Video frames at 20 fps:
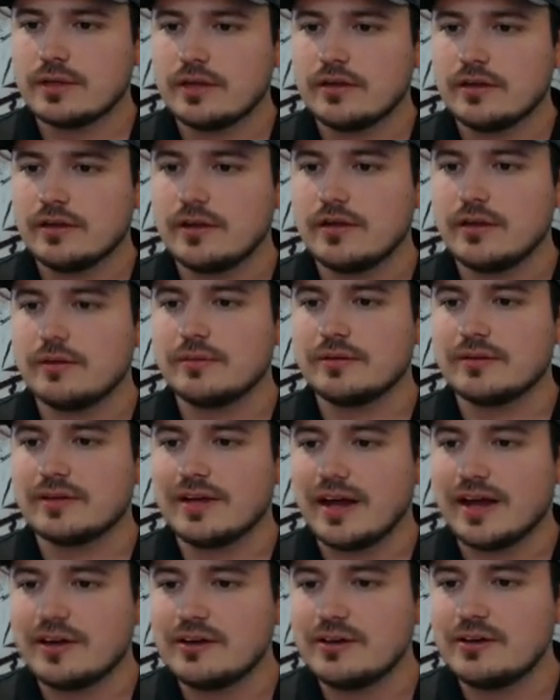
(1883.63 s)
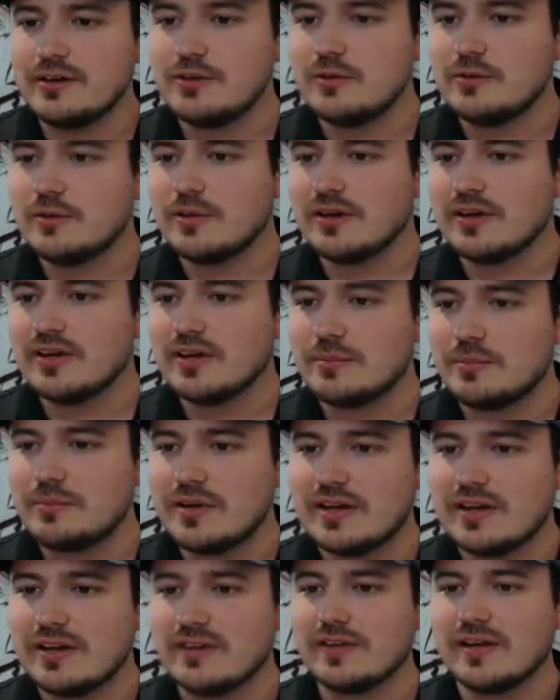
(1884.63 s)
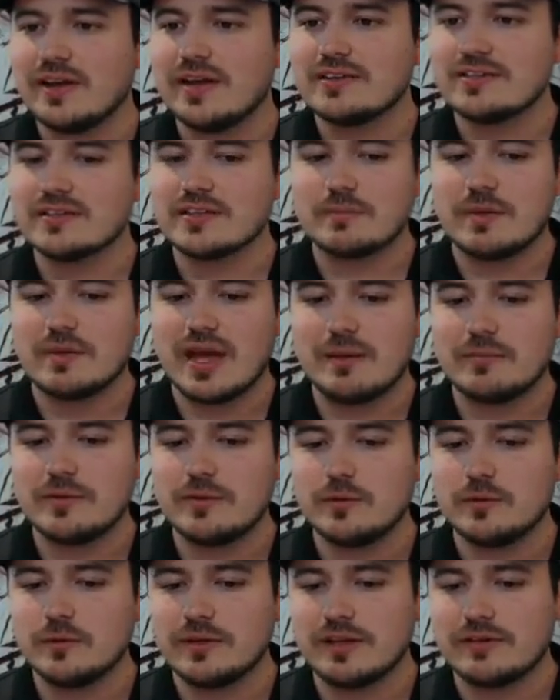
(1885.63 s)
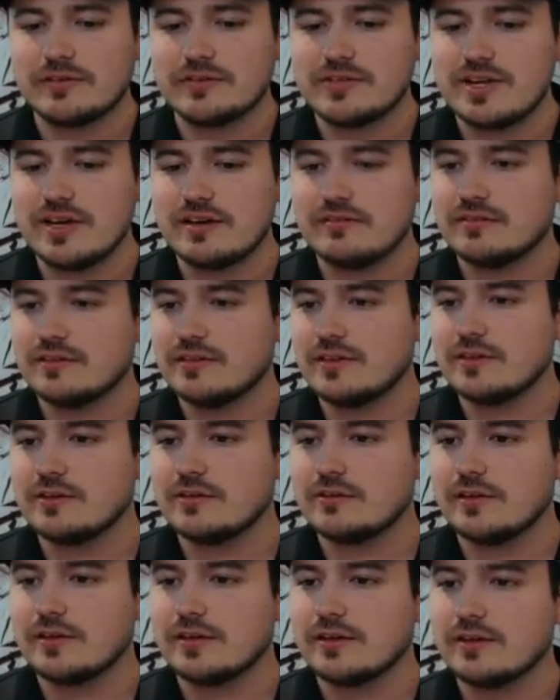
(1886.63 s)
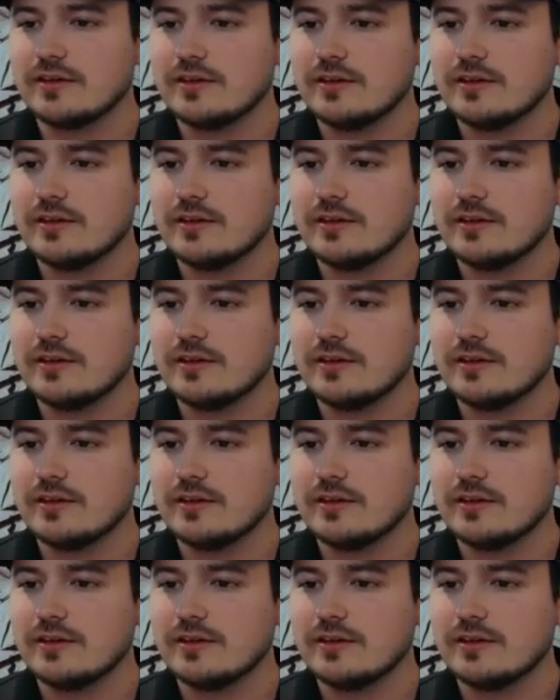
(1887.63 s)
Oh, how do you ping in lines on the map? You hold down Shift and then you click.